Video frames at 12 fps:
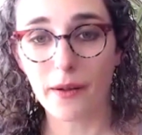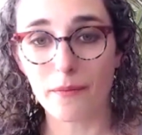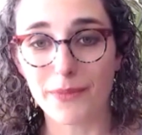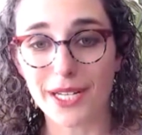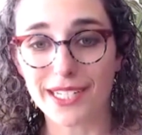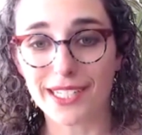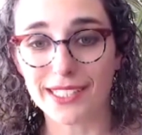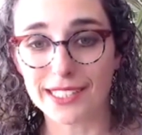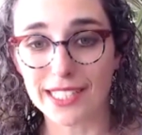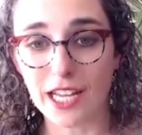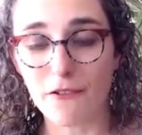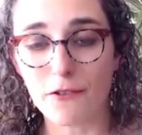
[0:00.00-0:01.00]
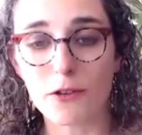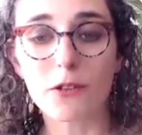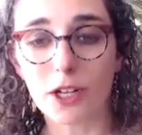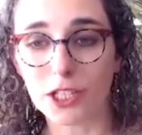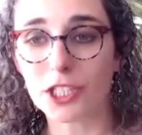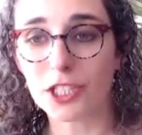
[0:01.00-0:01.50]
Because if you
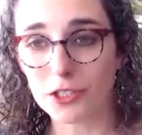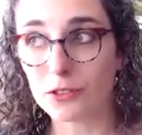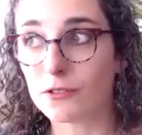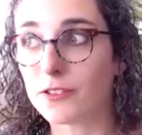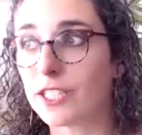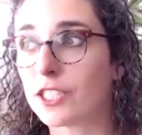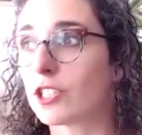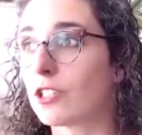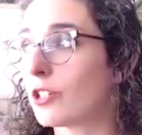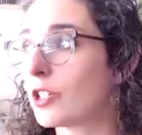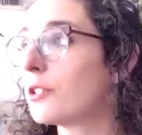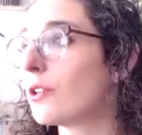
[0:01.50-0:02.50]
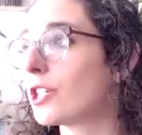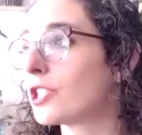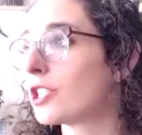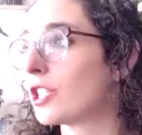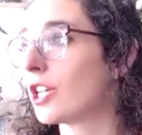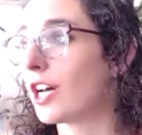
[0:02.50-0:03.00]
launch a new feature or you
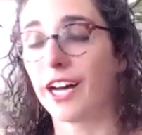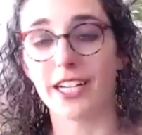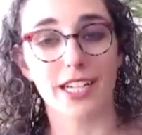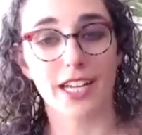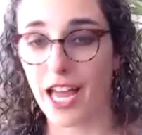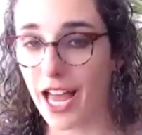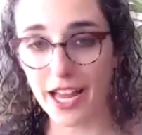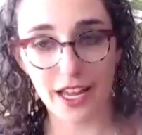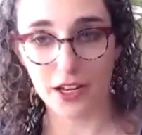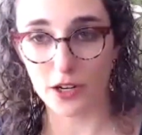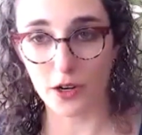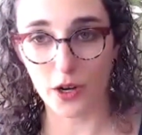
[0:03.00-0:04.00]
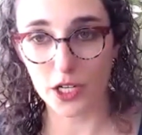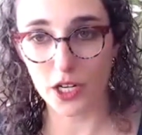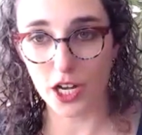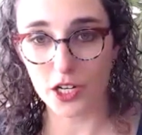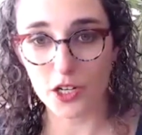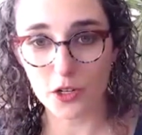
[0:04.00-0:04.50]
launch,
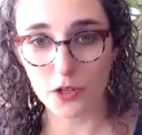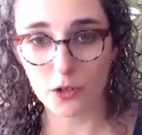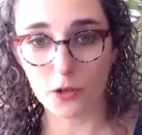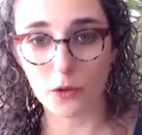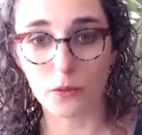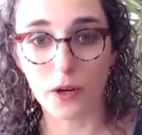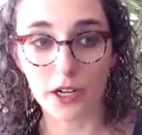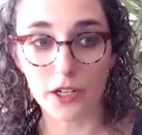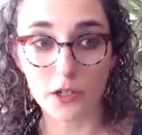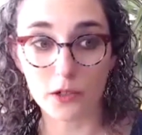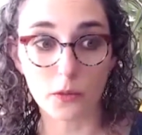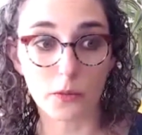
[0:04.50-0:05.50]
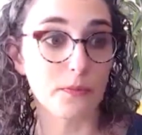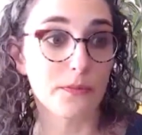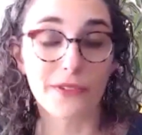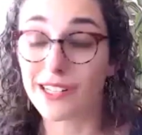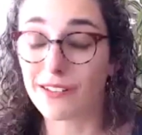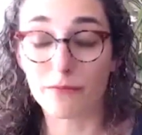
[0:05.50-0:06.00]
a new
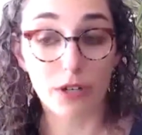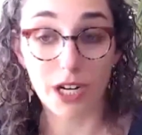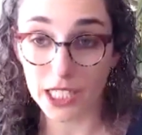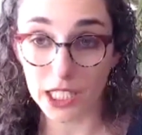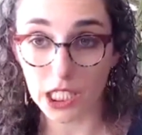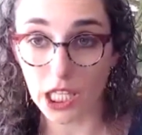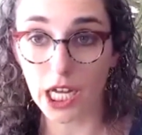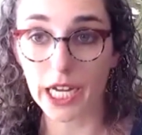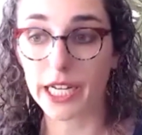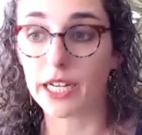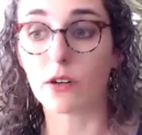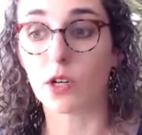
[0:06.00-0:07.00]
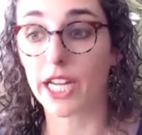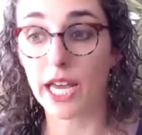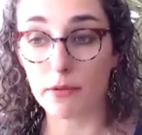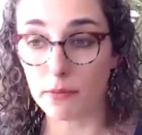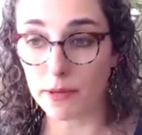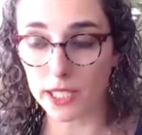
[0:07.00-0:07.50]
product line or
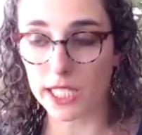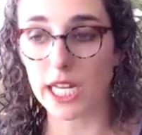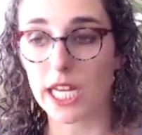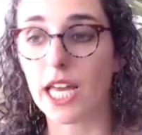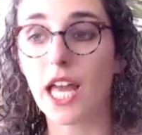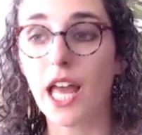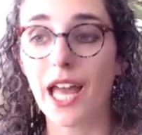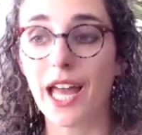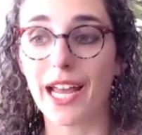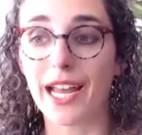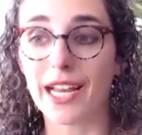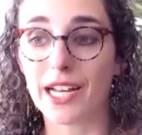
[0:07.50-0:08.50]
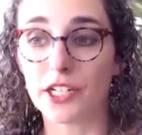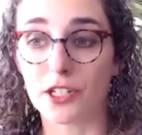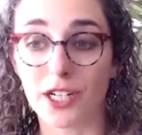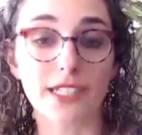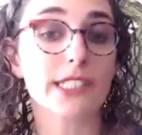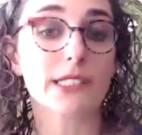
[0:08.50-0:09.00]
capability, and your
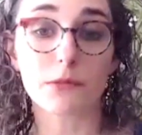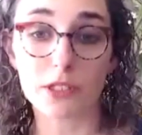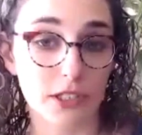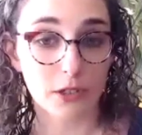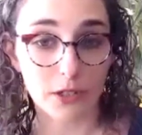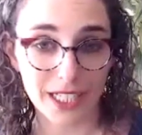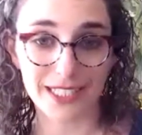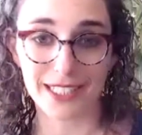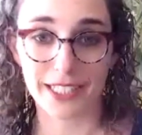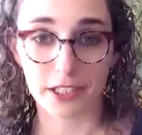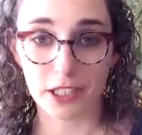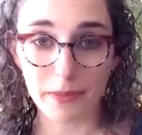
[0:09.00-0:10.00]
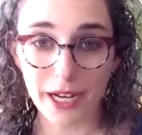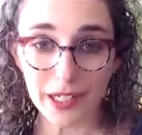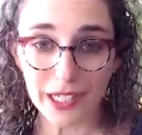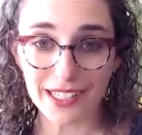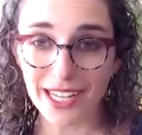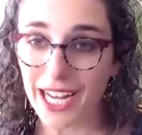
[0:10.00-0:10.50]
customers get to hear about
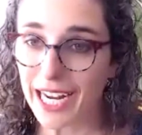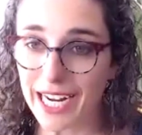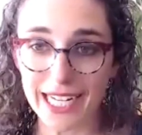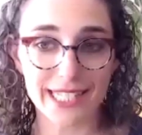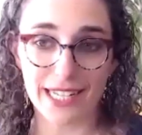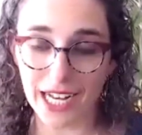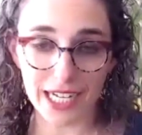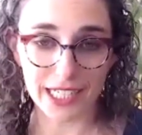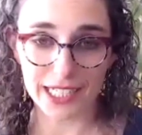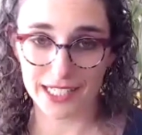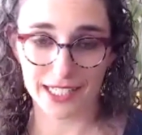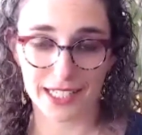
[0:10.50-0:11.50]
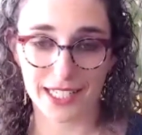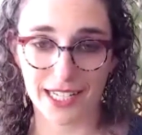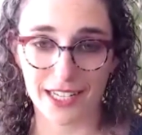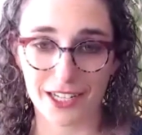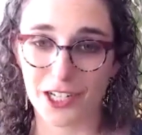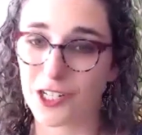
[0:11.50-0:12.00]
it, it's not going to
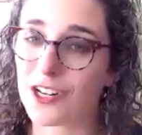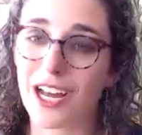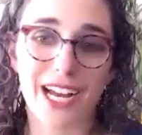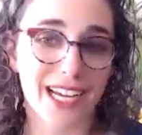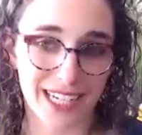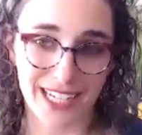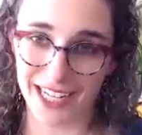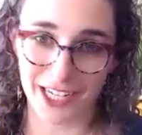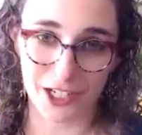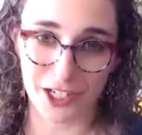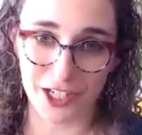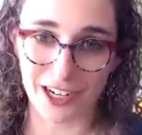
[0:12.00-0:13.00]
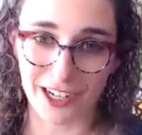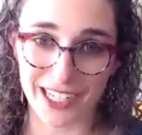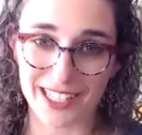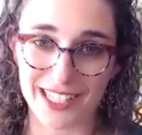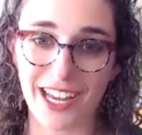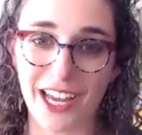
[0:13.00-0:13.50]
succeed. You're not going to hit your
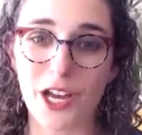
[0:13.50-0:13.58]
targets.